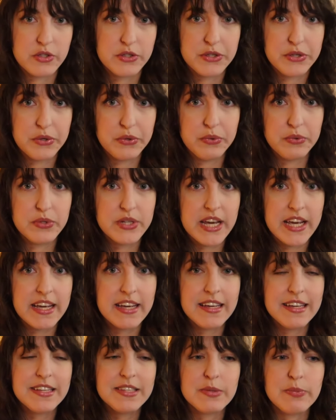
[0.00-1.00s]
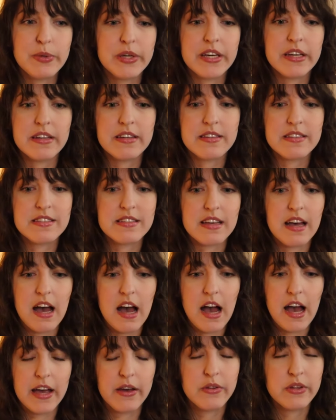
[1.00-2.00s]
2 days because
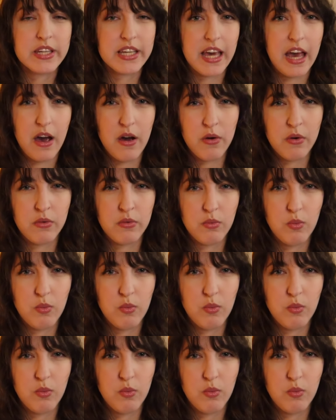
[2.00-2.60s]
I only count